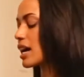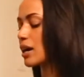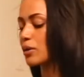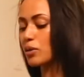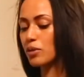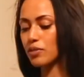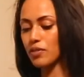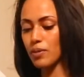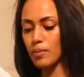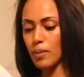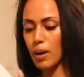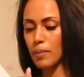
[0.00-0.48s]

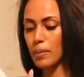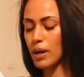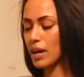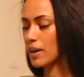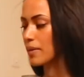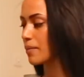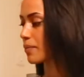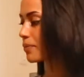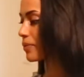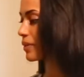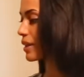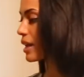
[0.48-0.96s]
towel for
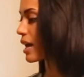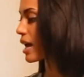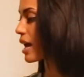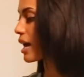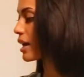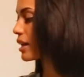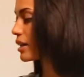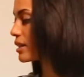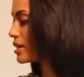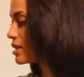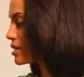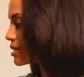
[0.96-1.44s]
mama
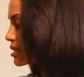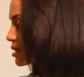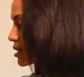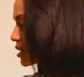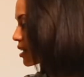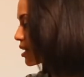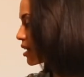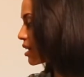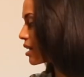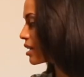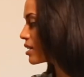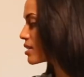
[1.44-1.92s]
and
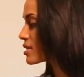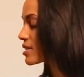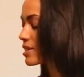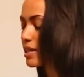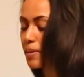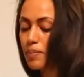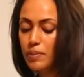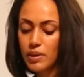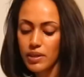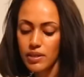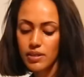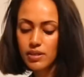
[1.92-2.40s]

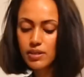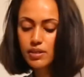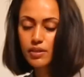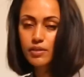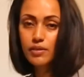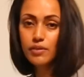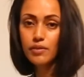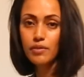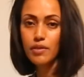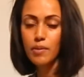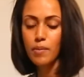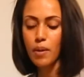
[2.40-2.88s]
slippers
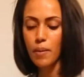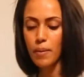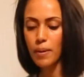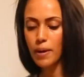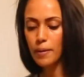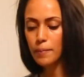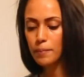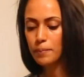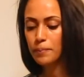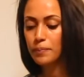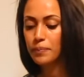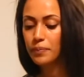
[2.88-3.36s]
for
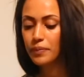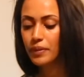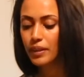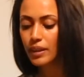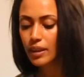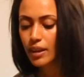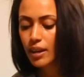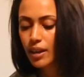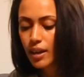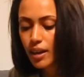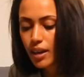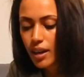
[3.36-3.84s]
mama.
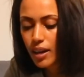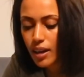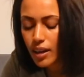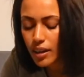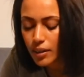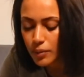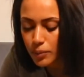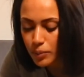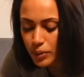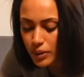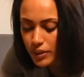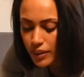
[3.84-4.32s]

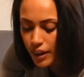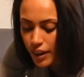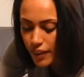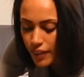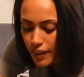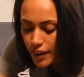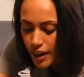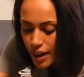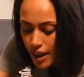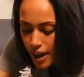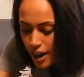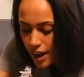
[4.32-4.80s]
Put that
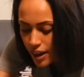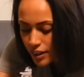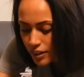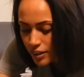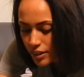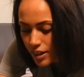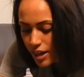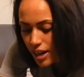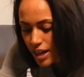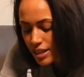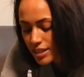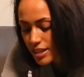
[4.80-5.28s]
there.
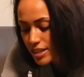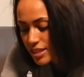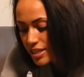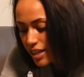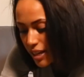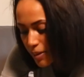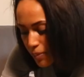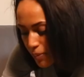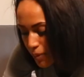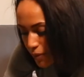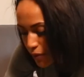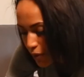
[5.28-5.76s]
And as I
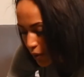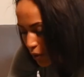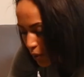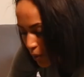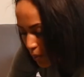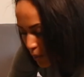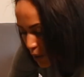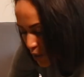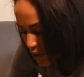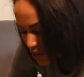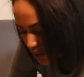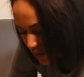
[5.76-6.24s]
said
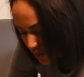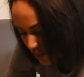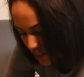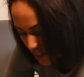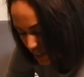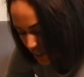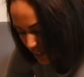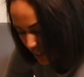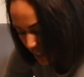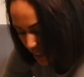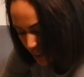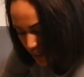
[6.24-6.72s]
before, most of
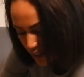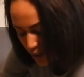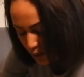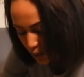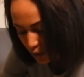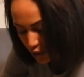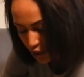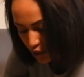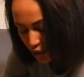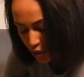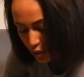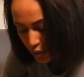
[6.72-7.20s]
these lists
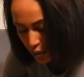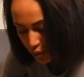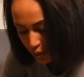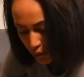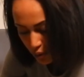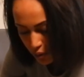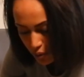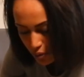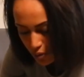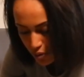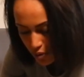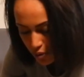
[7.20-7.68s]
or
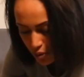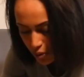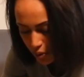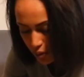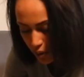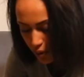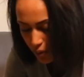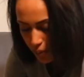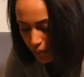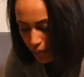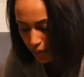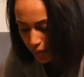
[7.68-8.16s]
tutorials
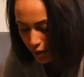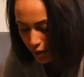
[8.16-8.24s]
or